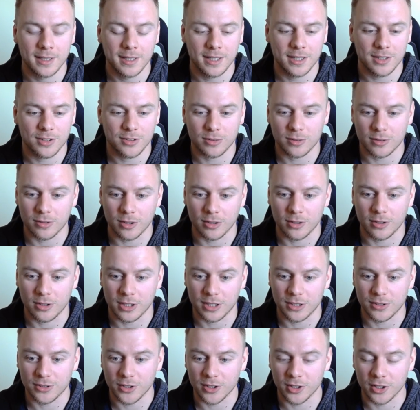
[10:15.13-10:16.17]
It's kind of like a
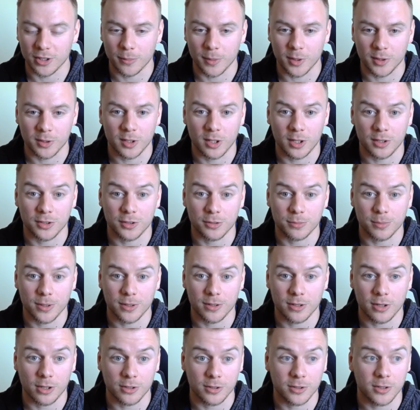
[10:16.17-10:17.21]
turn them on and on,
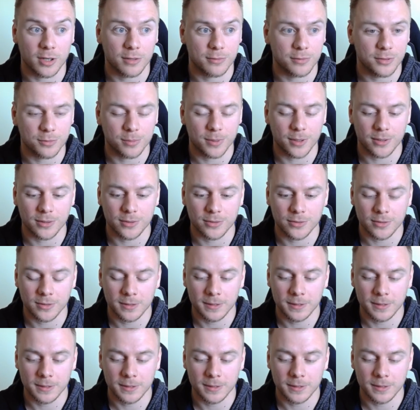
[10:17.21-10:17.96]
on and off, I suppose.